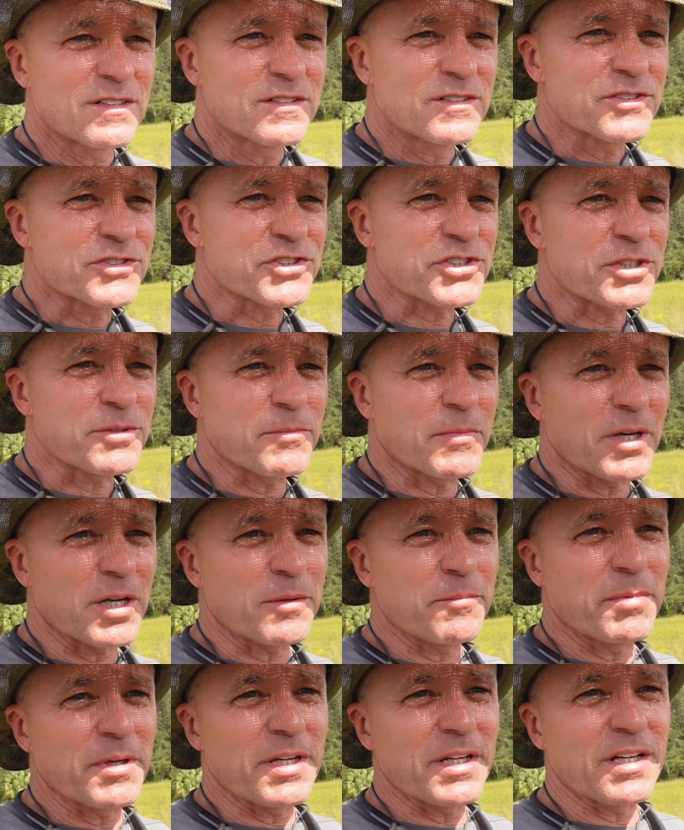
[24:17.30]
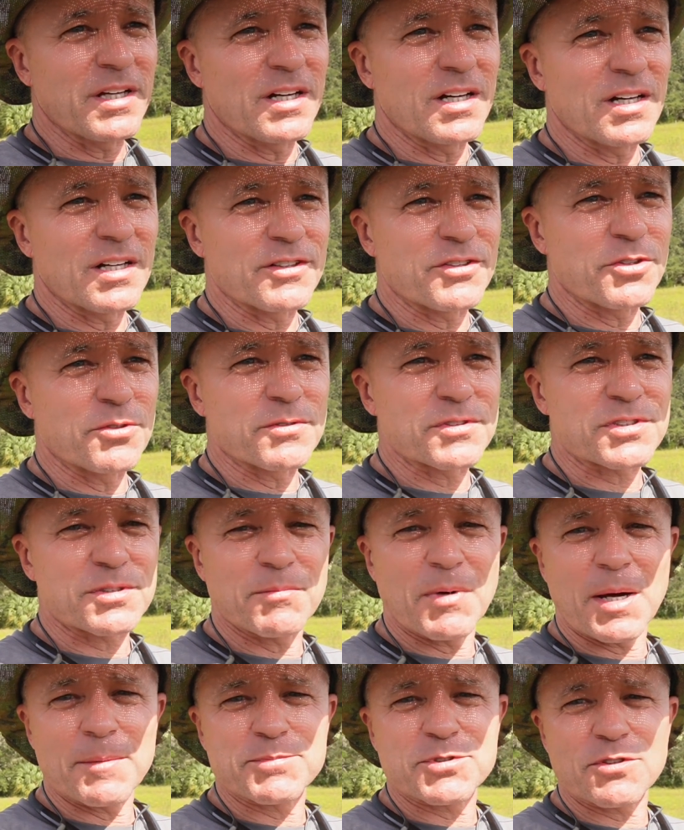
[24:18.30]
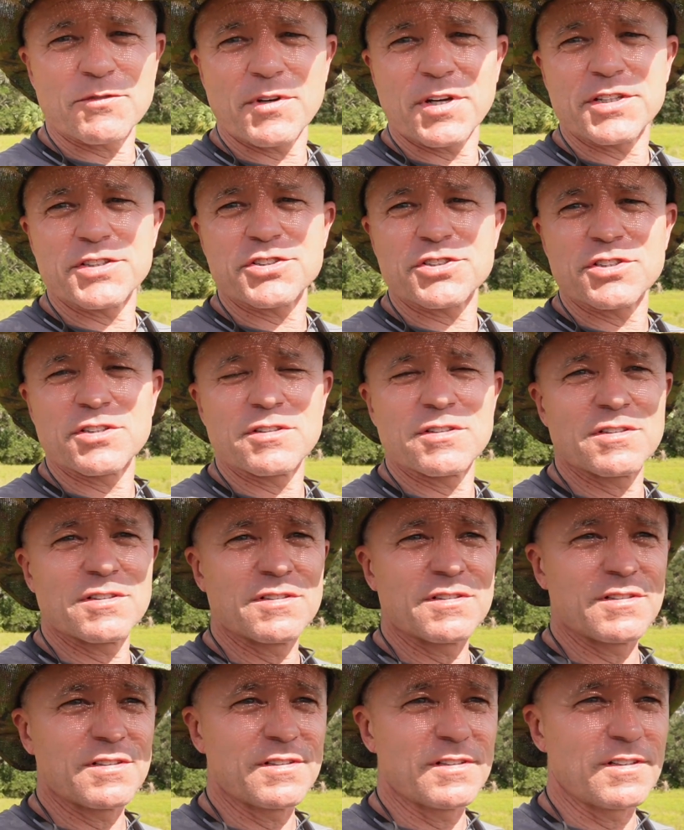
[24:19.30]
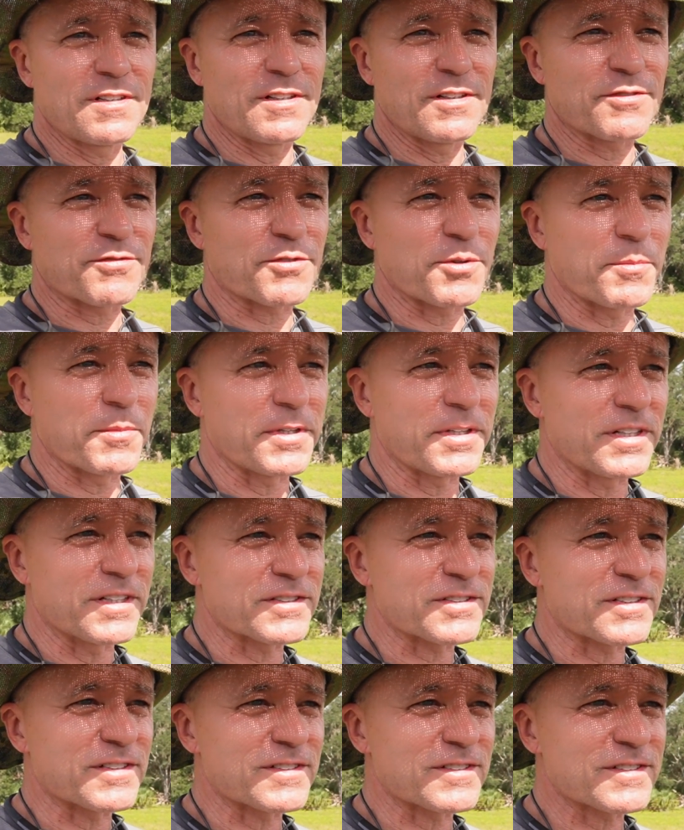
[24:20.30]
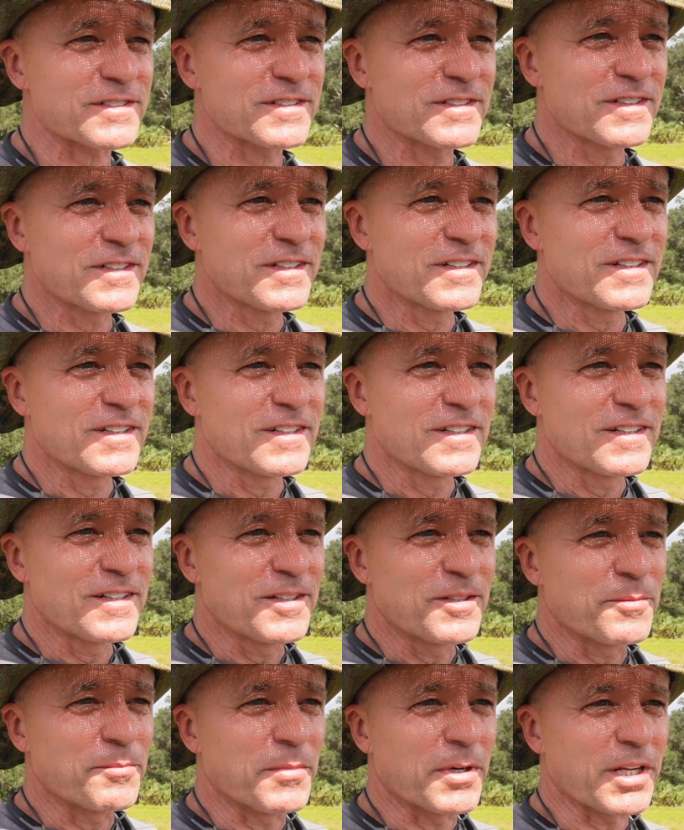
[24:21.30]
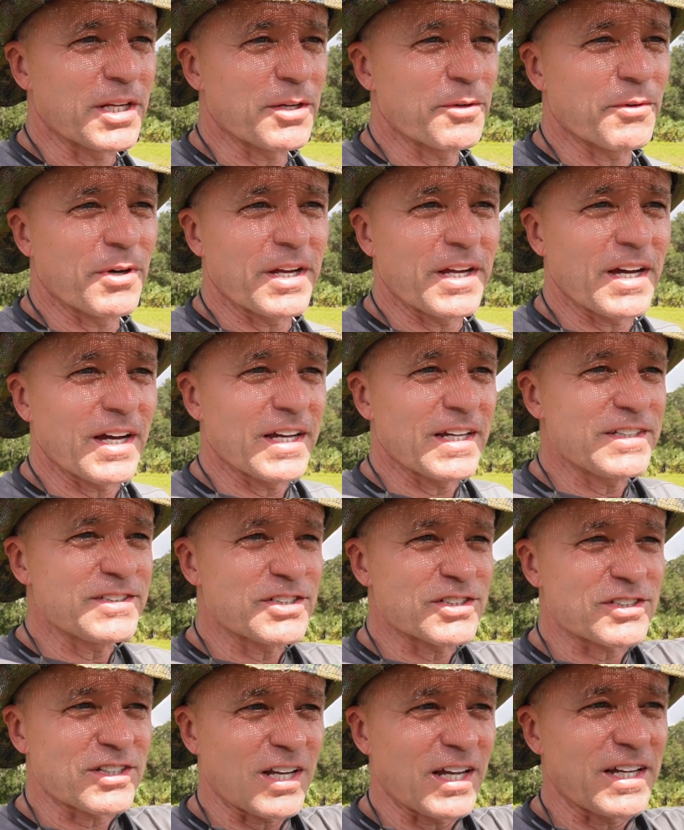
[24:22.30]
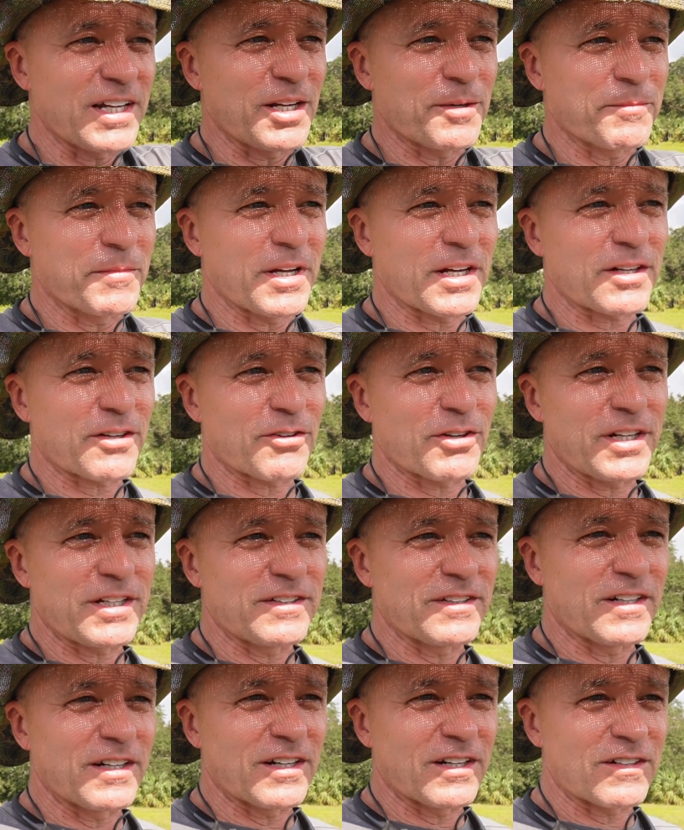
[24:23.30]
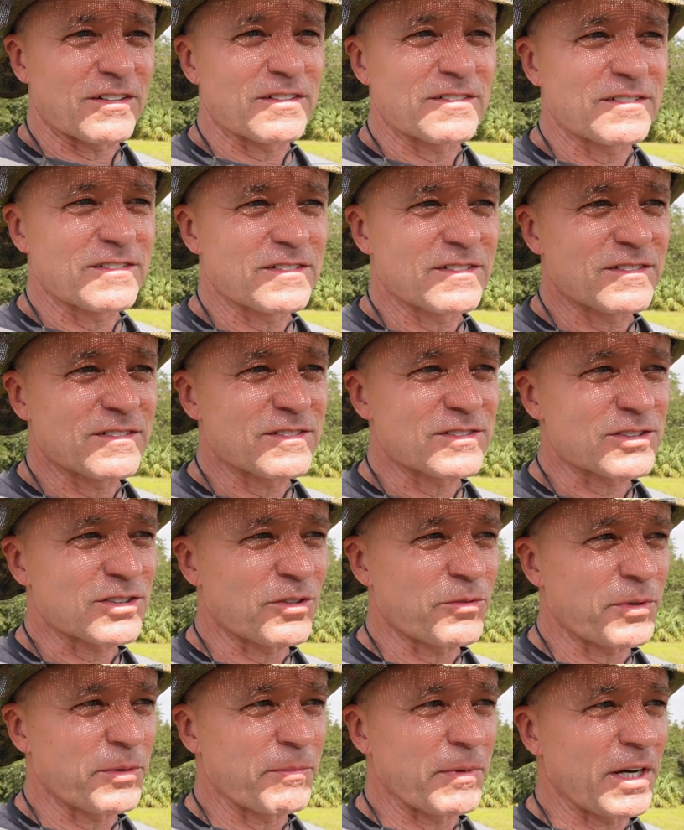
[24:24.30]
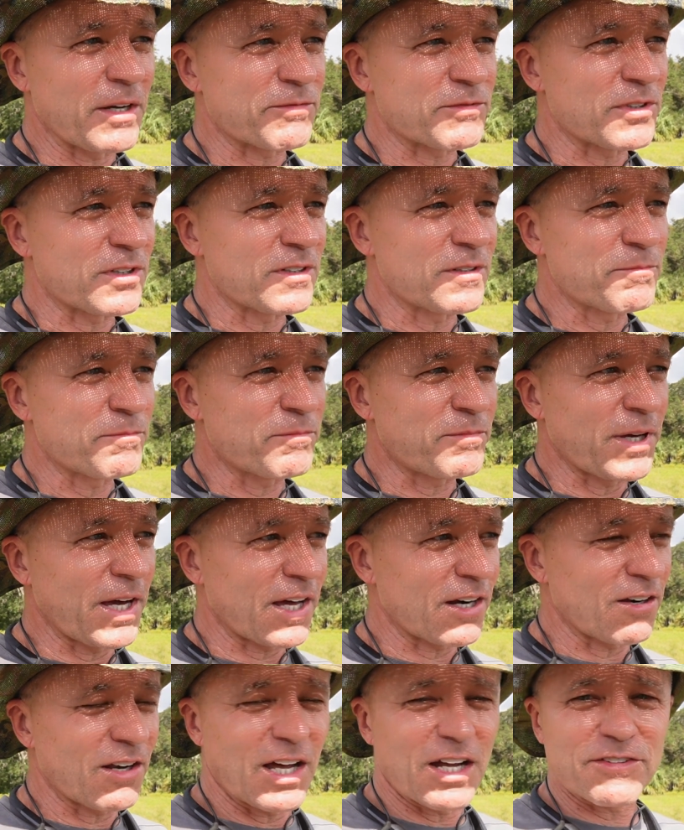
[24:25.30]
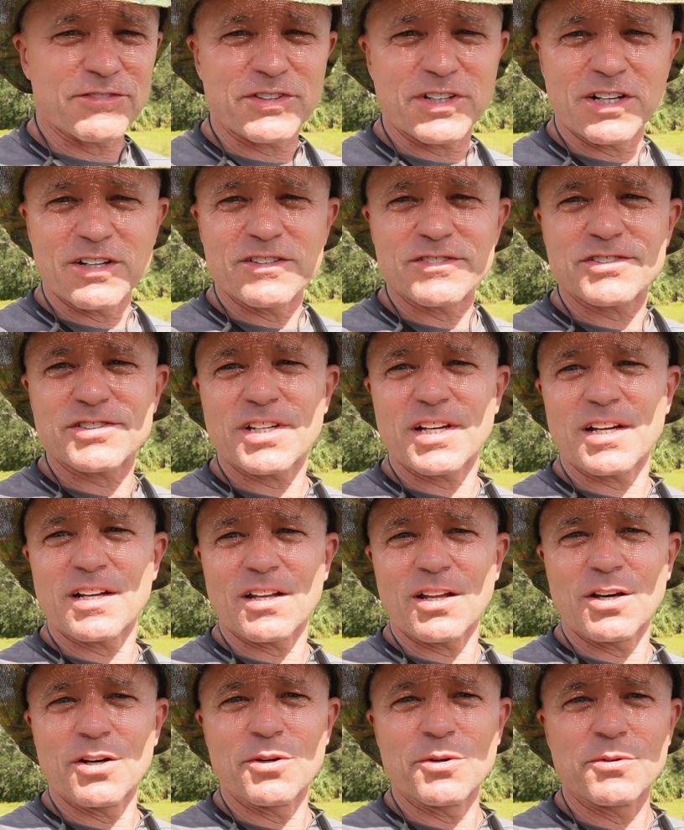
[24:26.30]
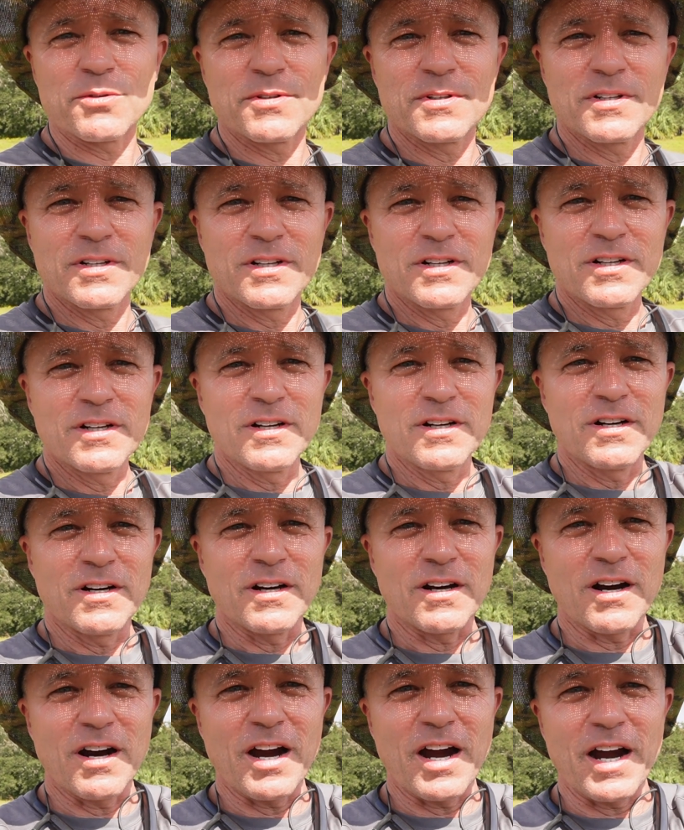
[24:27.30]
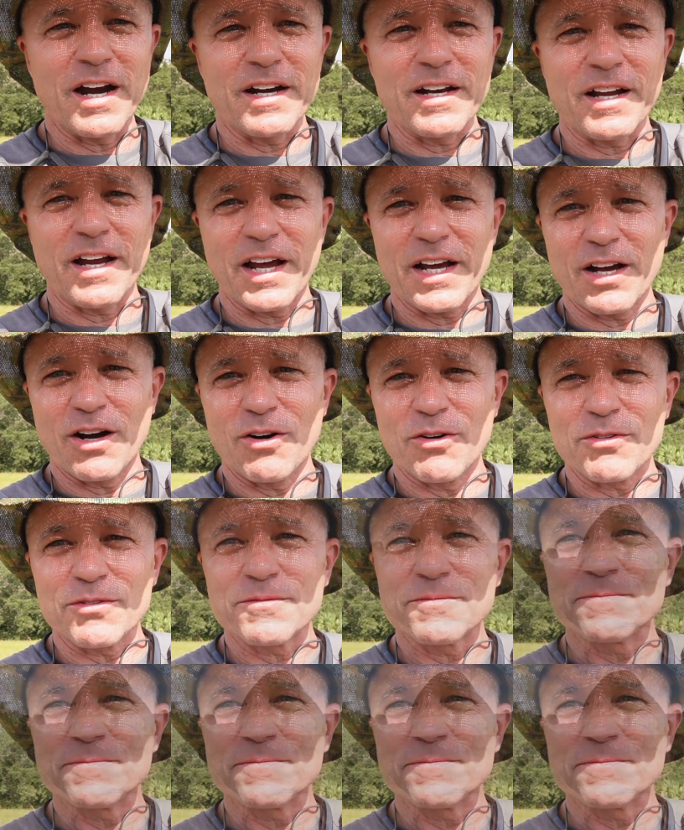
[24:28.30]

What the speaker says: she may be doing some observation from a distance. But anyway, yeah, he just laid up in that green there. So we may have to paddle out there and say hello. All right, hang on.